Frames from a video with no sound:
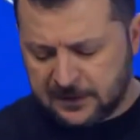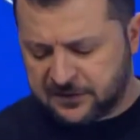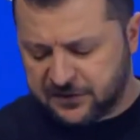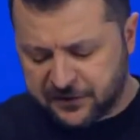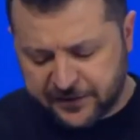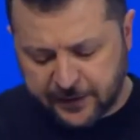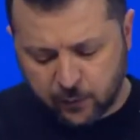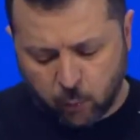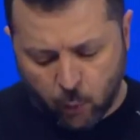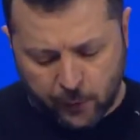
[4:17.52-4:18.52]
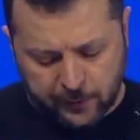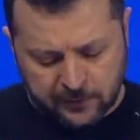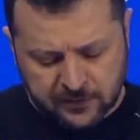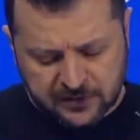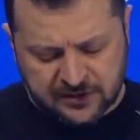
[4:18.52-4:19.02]
The Syrian
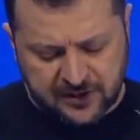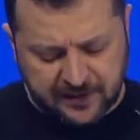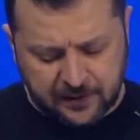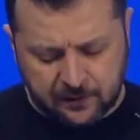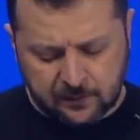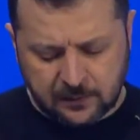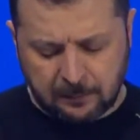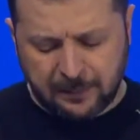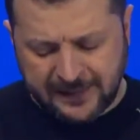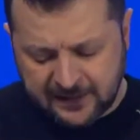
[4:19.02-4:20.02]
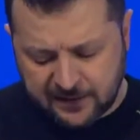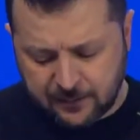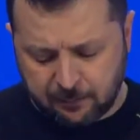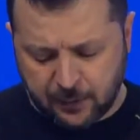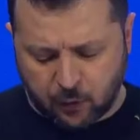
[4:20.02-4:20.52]
war still
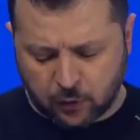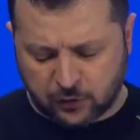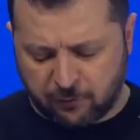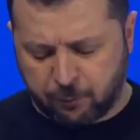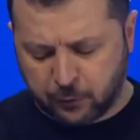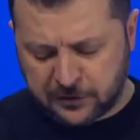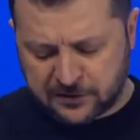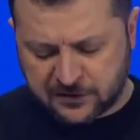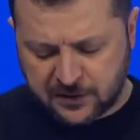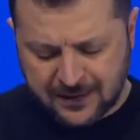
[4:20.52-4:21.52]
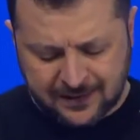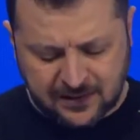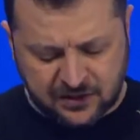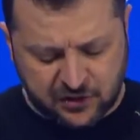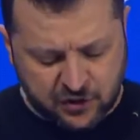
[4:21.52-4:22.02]
bleeding because of Putin's
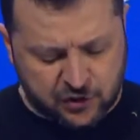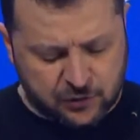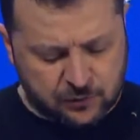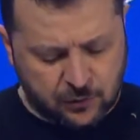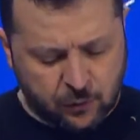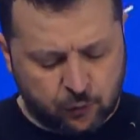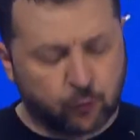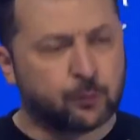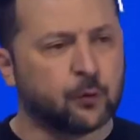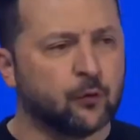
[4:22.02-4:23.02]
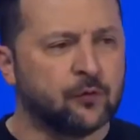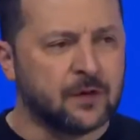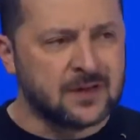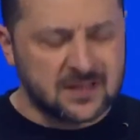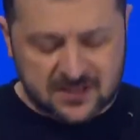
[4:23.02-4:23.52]
decision to prove